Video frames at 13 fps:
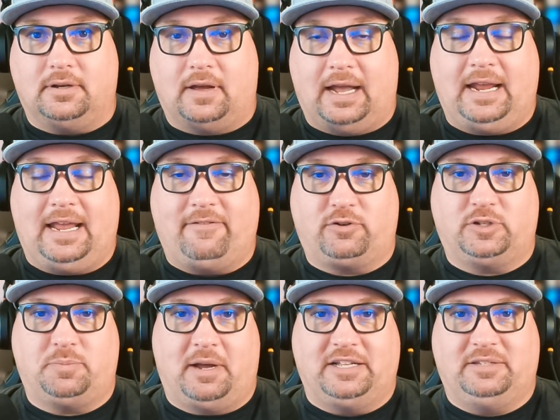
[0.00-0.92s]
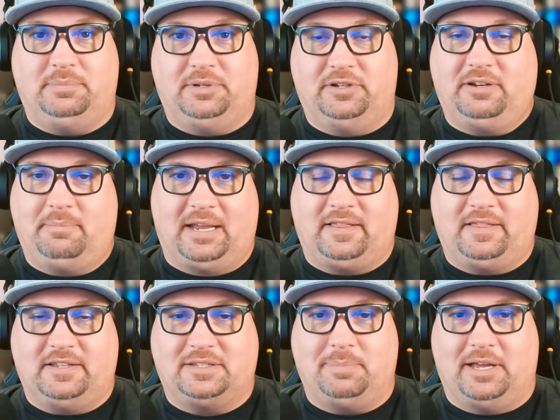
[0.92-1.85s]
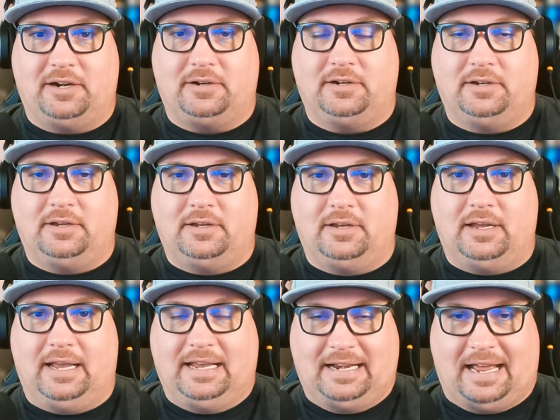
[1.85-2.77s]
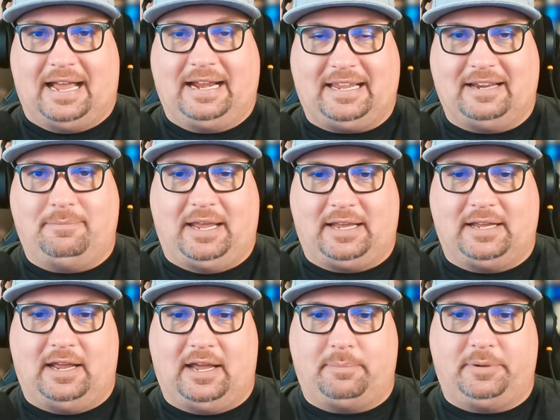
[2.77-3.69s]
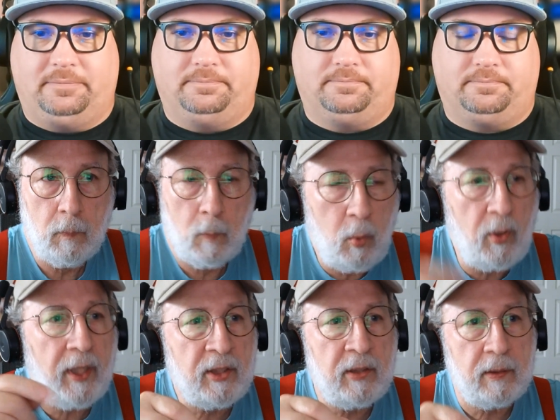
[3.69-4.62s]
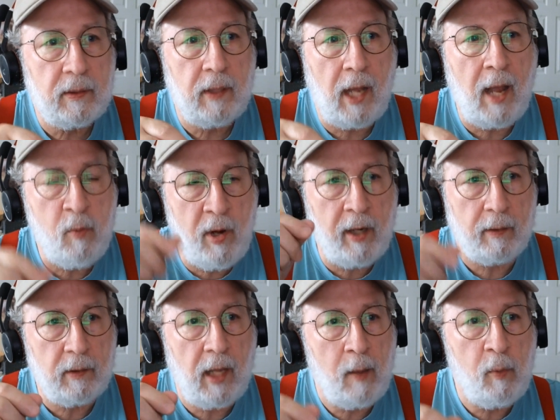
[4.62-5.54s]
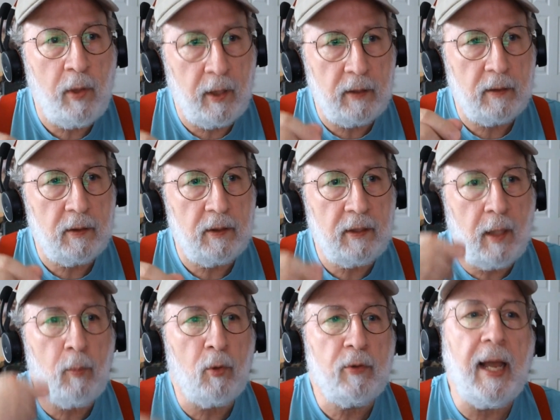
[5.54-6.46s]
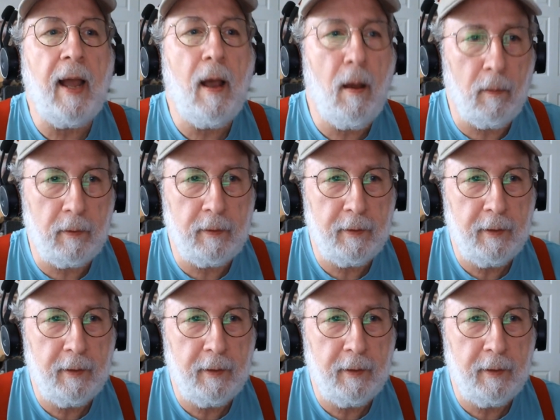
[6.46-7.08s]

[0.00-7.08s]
I have a responsibility in making this better and I can make it happen. Well, let's. I want to double down.